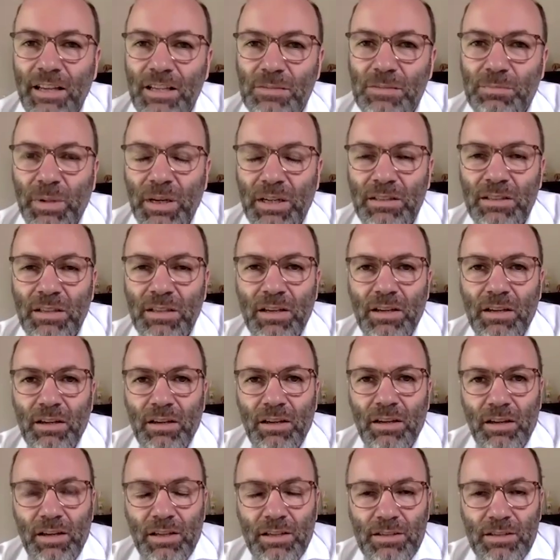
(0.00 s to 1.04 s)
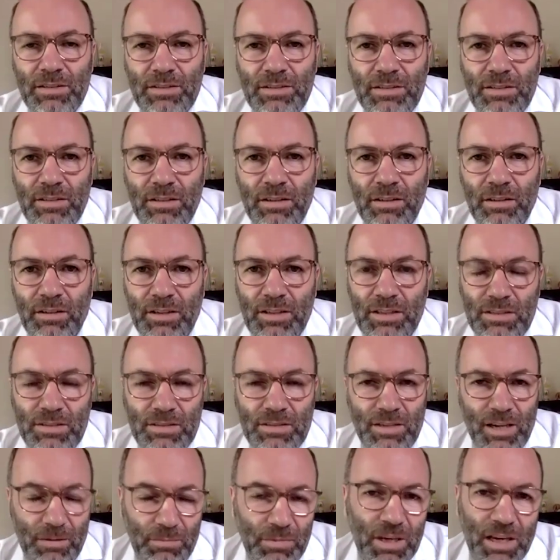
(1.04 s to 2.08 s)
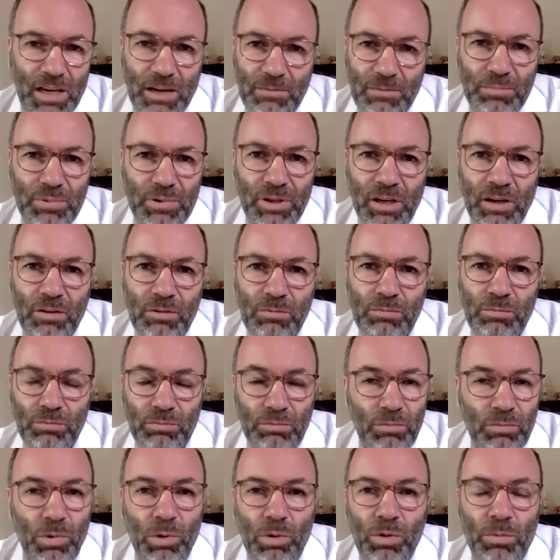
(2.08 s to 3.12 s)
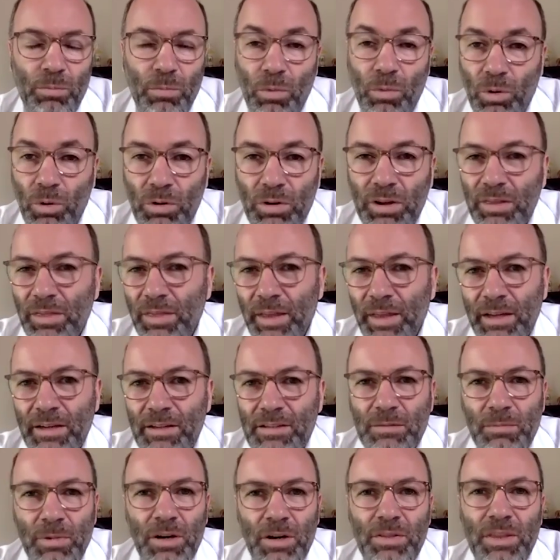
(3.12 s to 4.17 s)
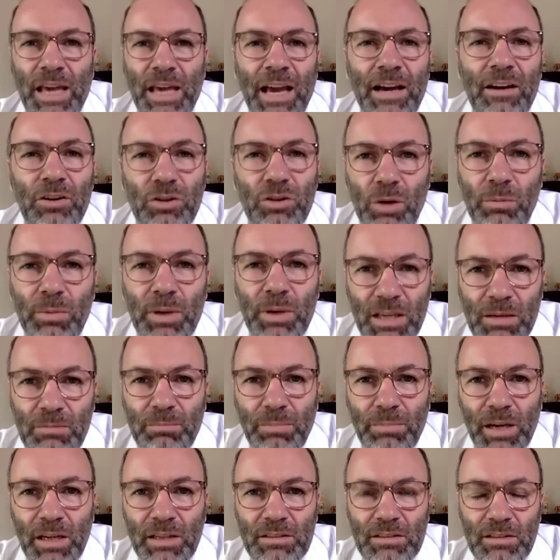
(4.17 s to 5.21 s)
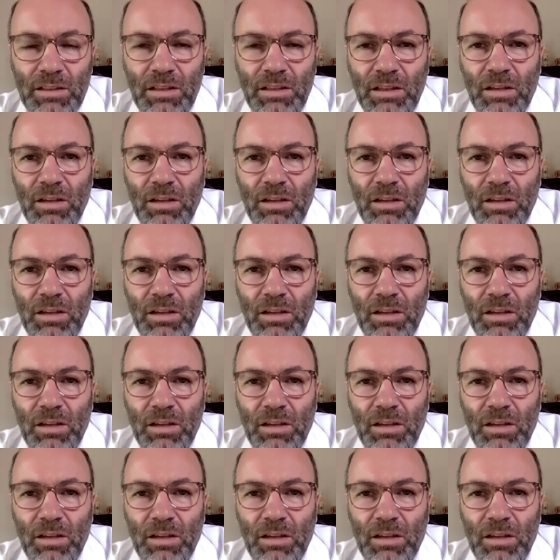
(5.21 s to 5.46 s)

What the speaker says: aspect is coming up now more and more, and that is about the economic impact.